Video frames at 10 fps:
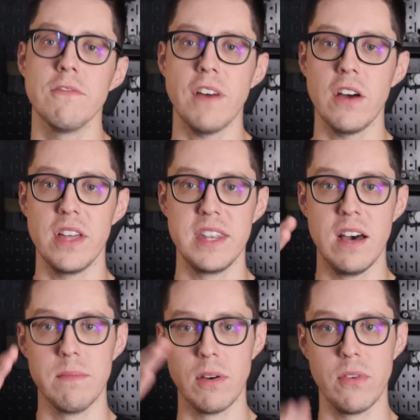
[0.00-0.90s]
File that
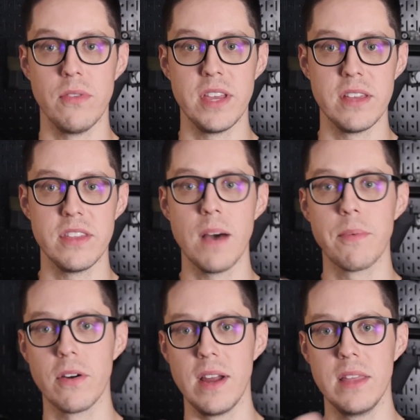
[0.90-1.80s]
down both on the
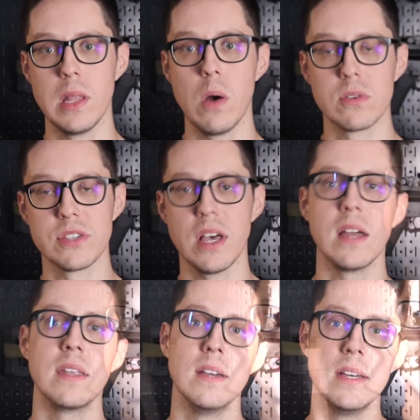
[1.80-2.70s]
upper and the lower
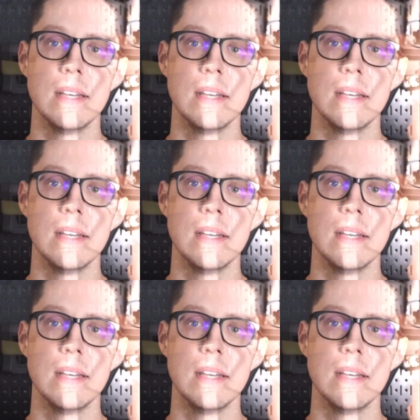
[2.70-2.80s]
side.